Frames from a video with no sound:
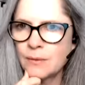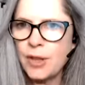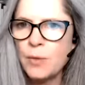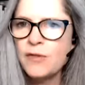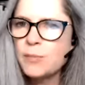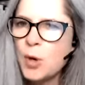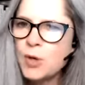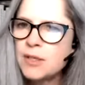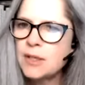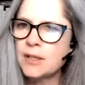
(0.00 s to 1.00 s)
Well, I think we've
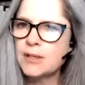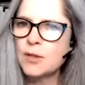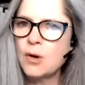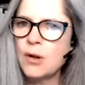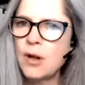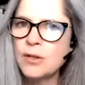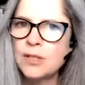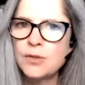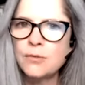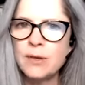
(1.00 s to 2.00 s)
spoken to this, so I'll
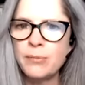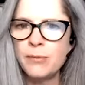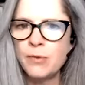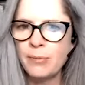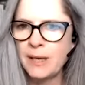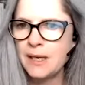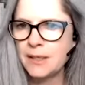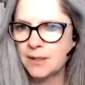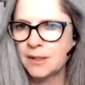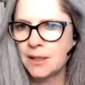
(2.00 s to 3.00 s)
just
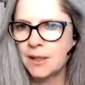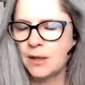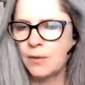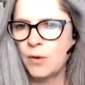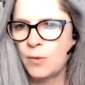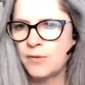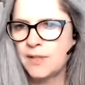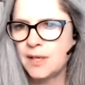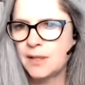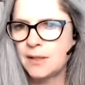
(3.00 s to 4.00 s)
repeat what we've
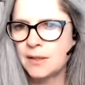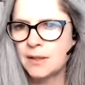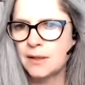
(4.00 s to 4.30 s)
said.